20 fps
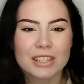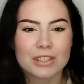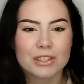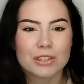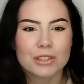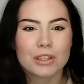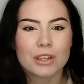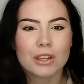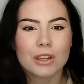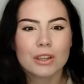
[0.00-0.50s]

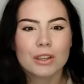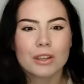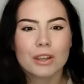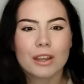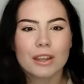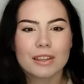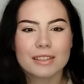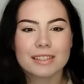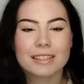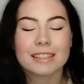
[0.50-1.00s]
is
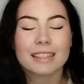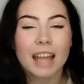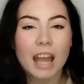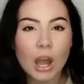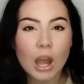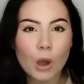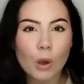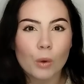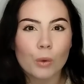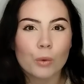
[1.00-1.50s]

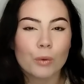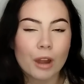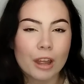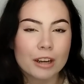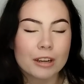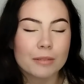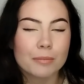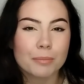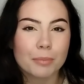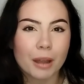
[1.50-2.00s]
now
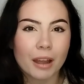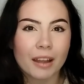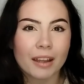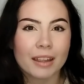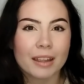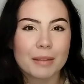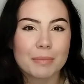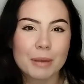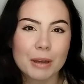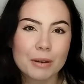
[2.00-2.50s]
run by
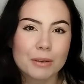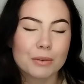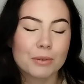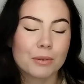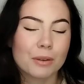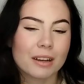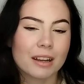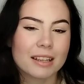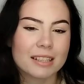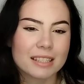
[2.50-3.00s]
a parent
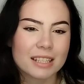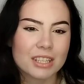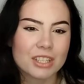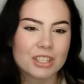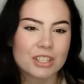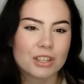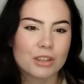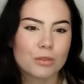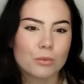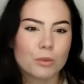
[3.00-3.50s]

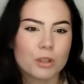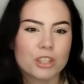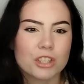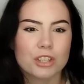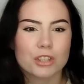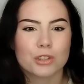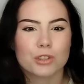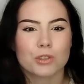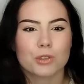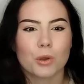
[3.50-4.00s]
organization, which
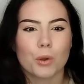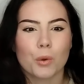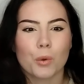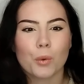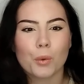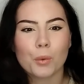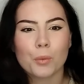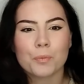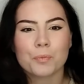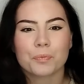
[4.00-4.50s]
is
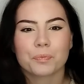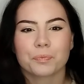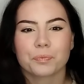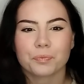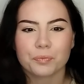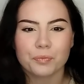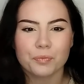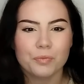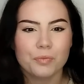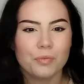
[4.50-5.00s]
so,
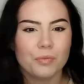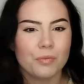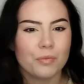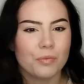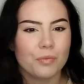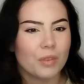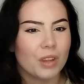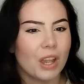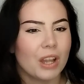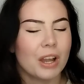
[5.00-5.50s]

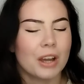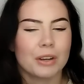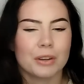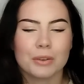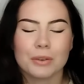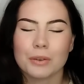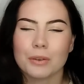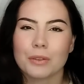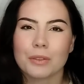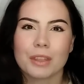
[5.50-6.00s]
I
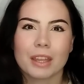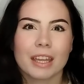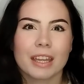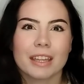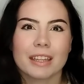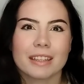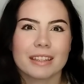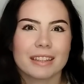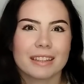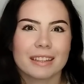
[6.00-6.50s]
don't know,
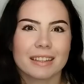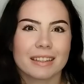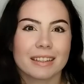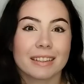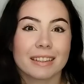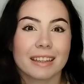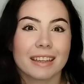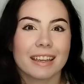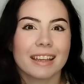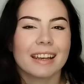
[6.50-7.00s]

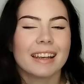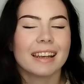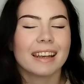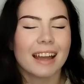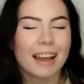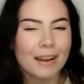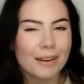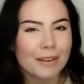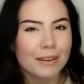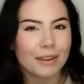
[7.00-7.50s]
they
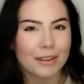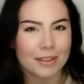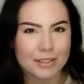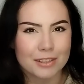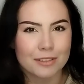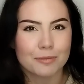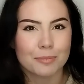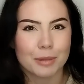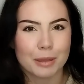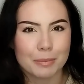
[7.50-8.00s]
allow
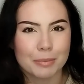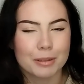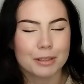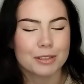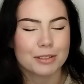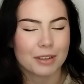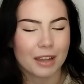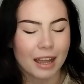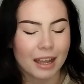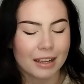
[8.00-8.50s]
lots of
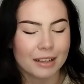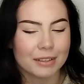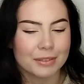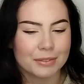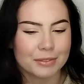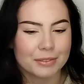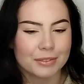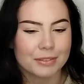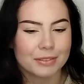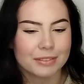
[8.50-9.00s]
people to
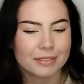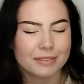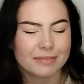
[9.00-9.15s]
have